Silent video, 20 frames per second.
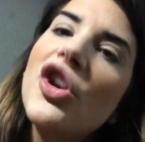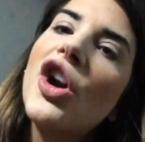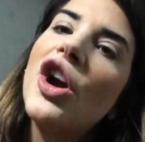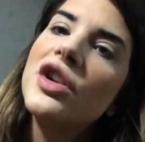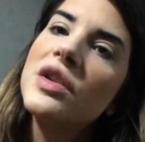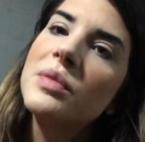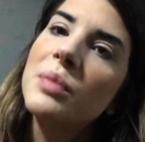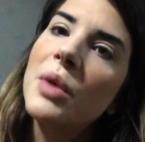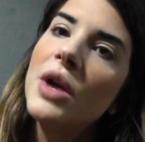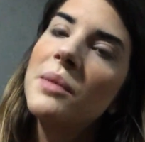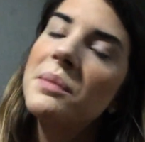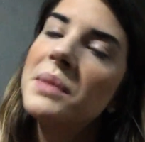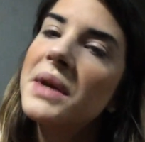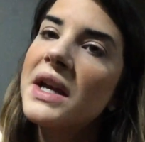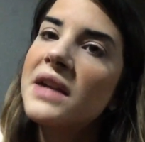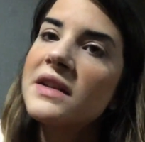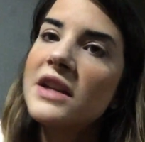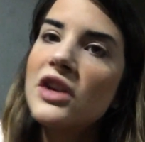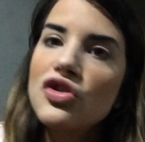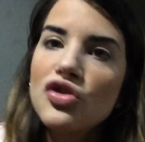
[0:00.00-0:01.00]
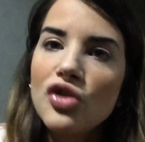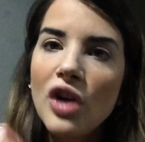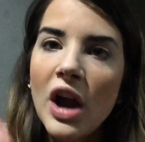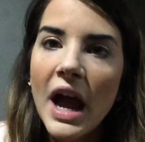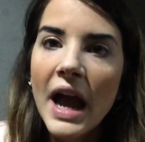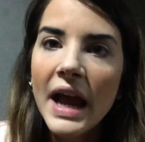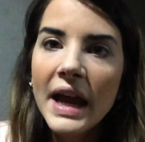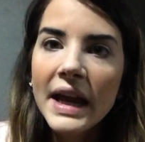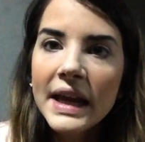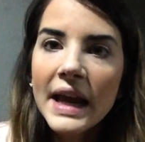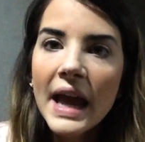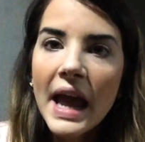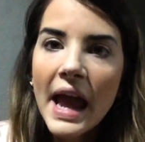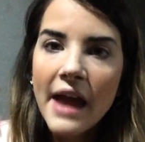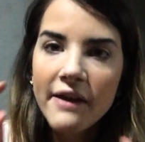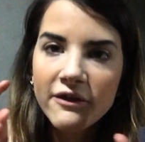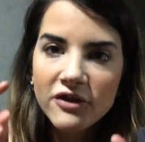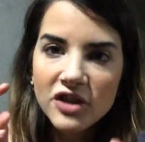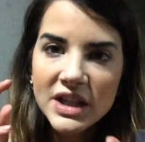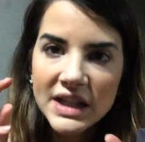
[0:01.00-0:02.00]
the hardest part because I try
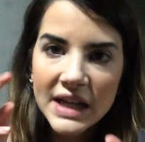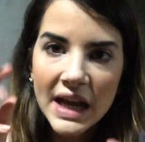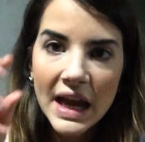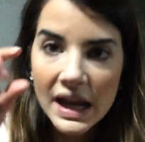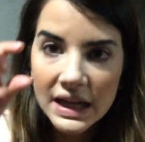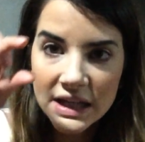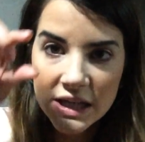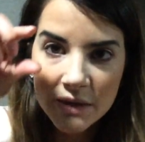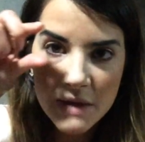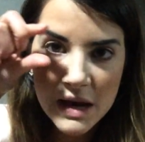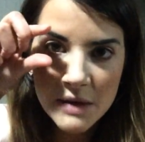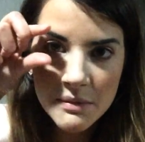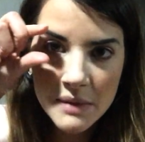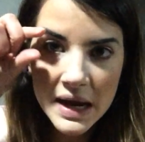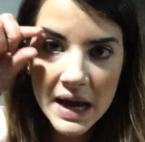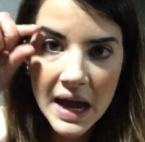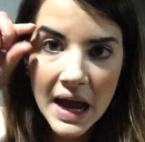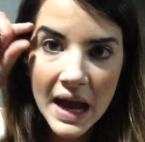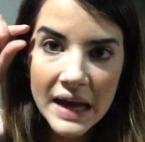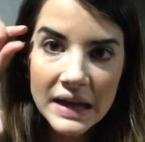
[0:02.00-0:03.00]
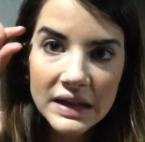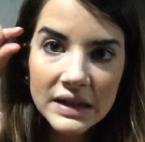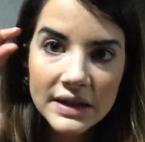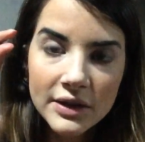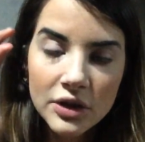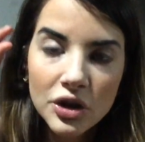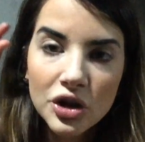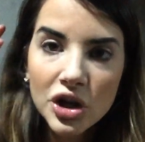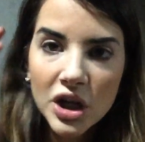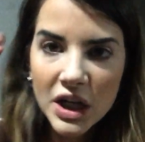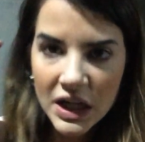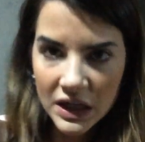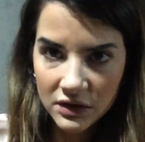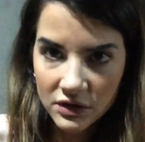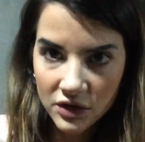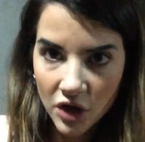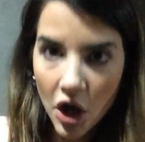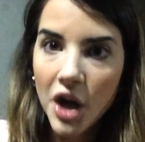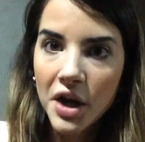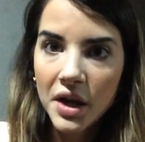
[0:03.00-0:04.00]
every day to make my eyes look
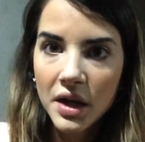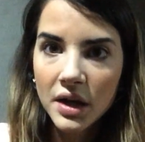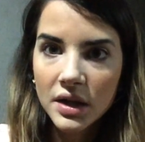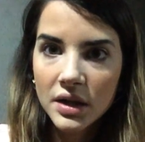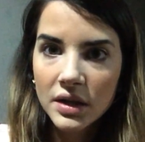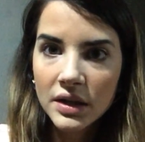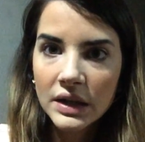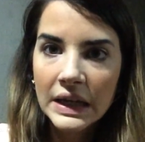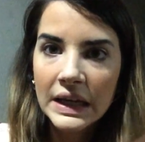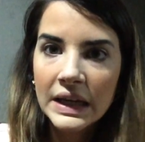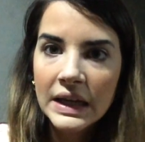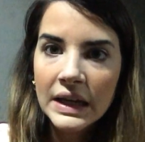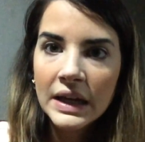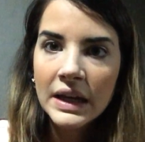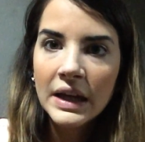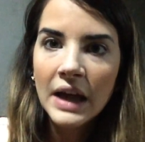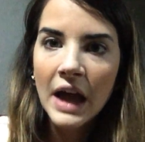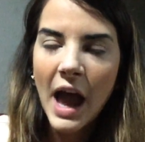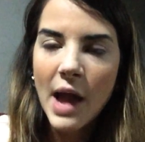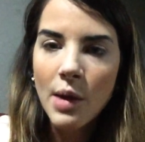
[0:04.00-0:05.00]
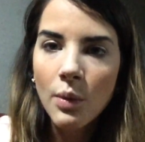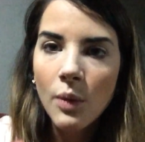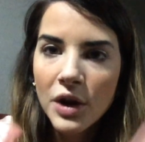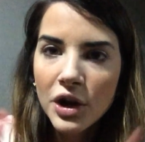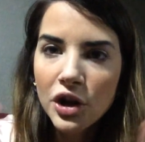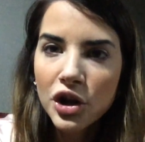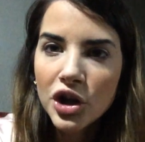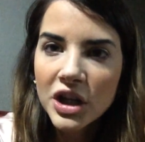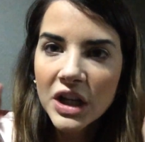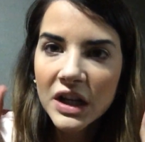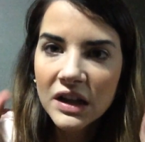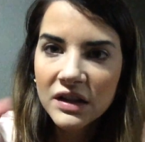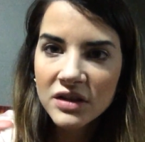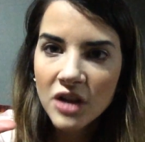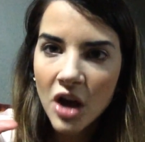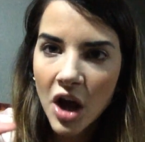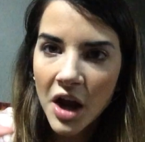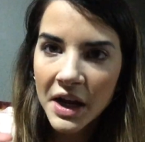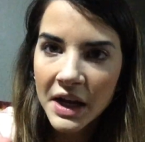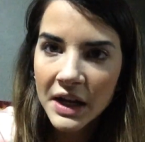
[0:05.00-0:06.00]
exotic. I want to look
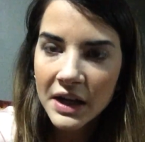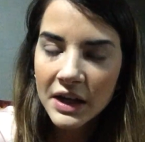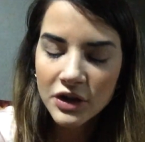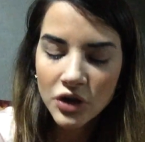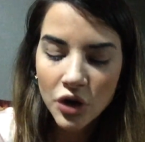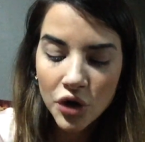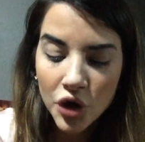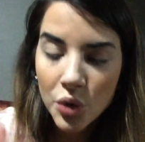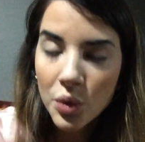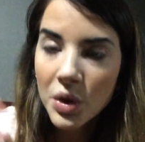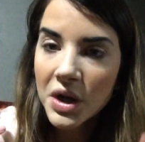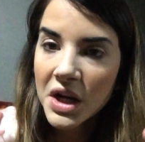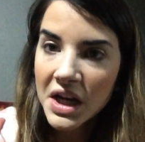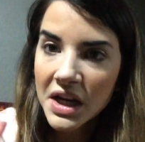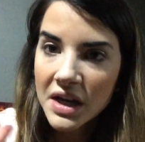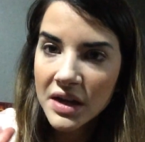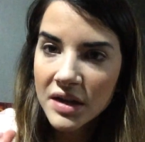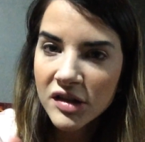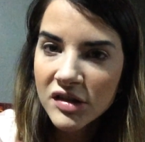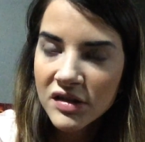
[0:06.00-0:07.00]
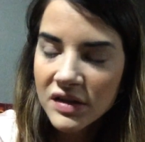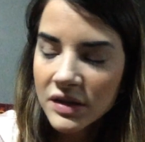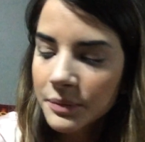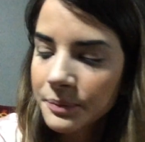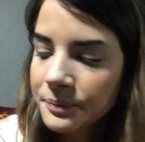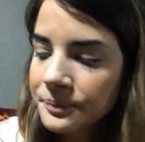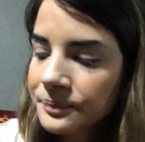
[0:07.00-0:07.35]
exotic. I don't know what it is,